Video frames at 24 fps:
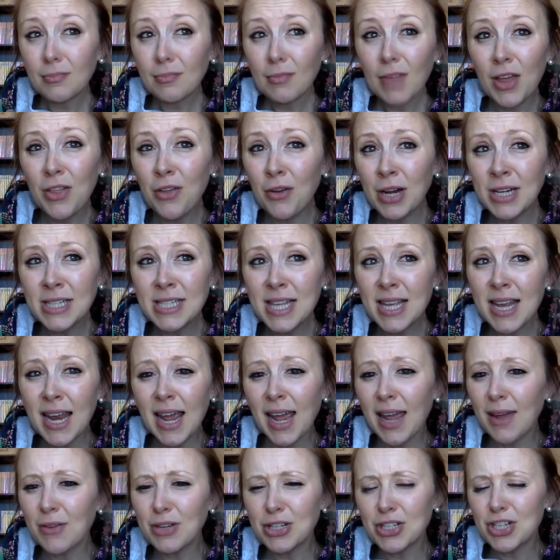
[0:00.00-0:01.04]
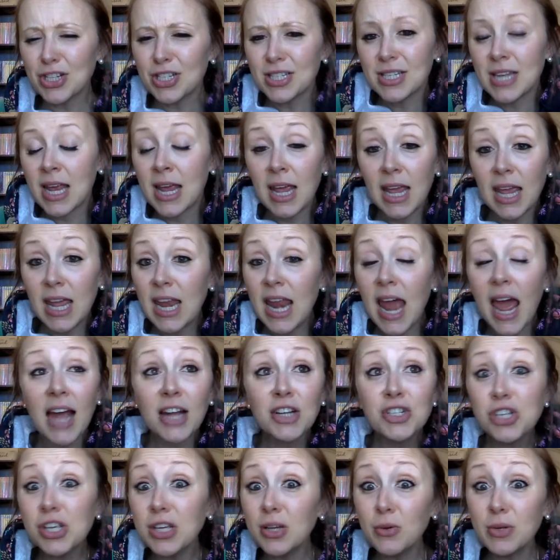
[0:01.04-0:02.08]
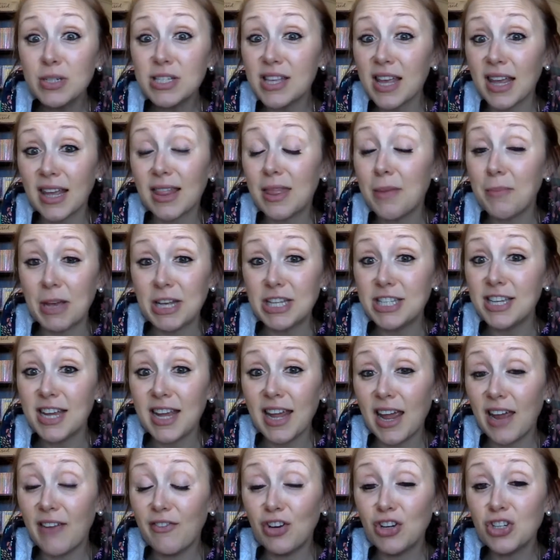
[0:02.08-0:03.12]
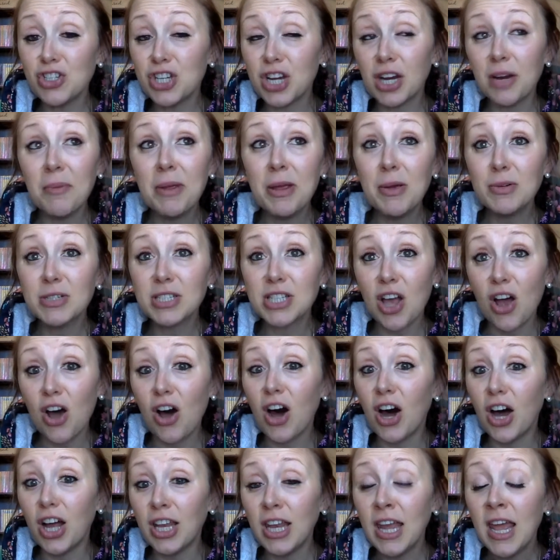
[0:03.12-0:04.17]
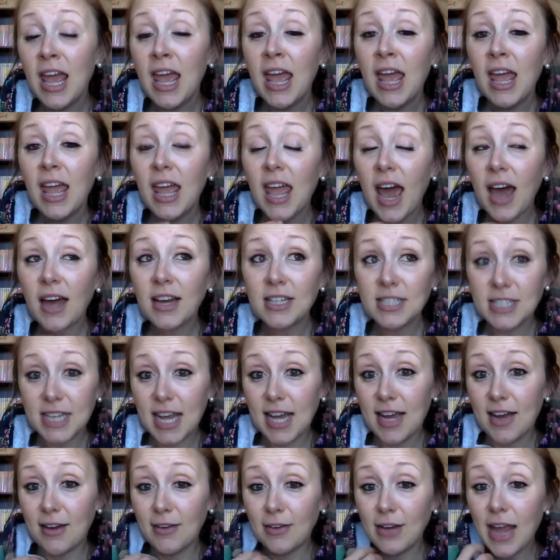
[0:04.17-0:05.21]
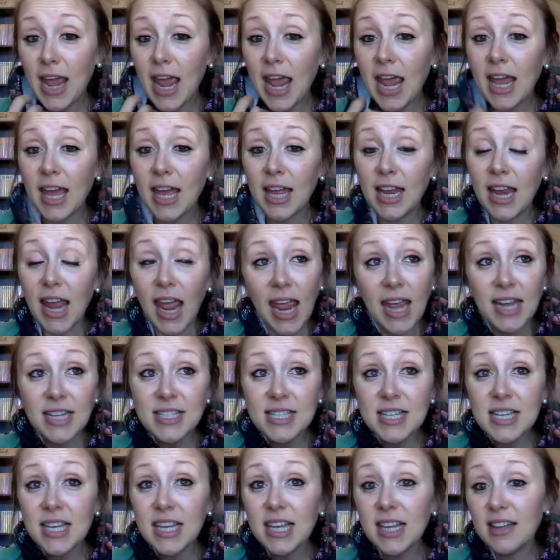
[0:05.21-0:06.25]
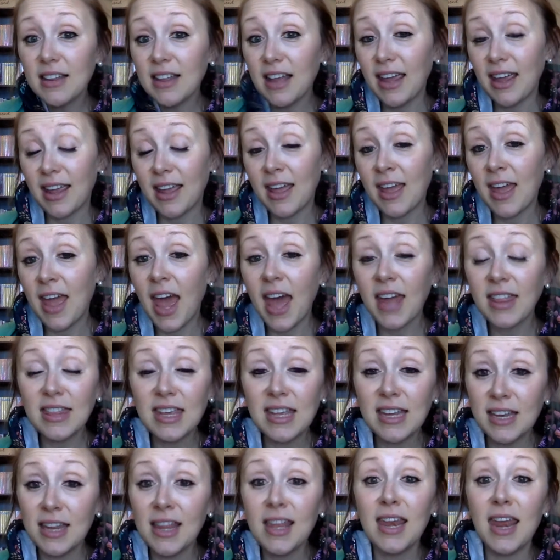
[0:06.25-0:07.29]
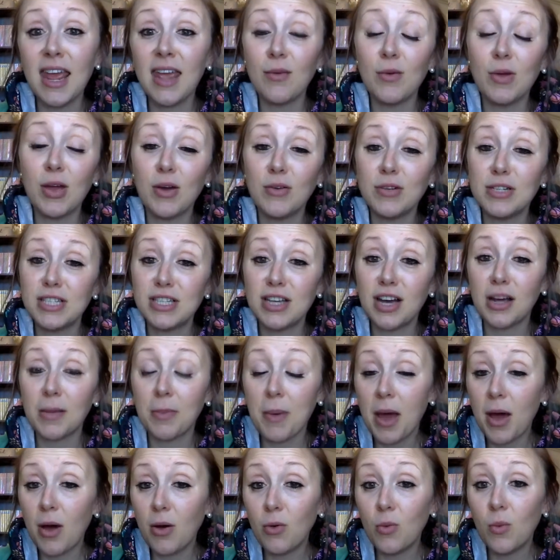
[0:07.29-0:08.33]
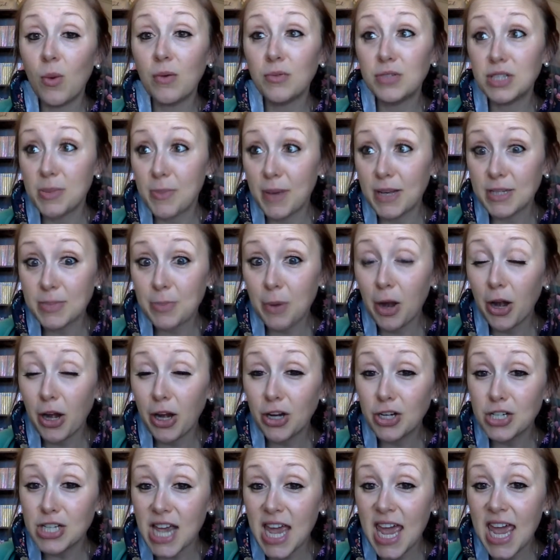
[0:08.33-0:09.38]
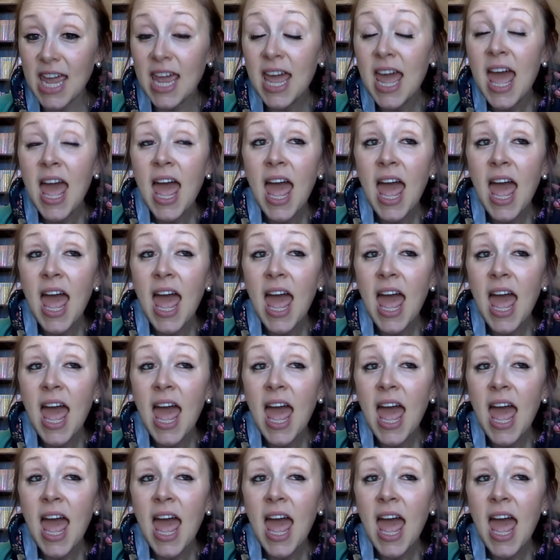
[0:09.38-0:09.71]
the rest of the day was just, it actually was like the best day ever. Jeremy was gone out of town, and Ainsley, like at the end of the day, we always talk about what was the best part of your day.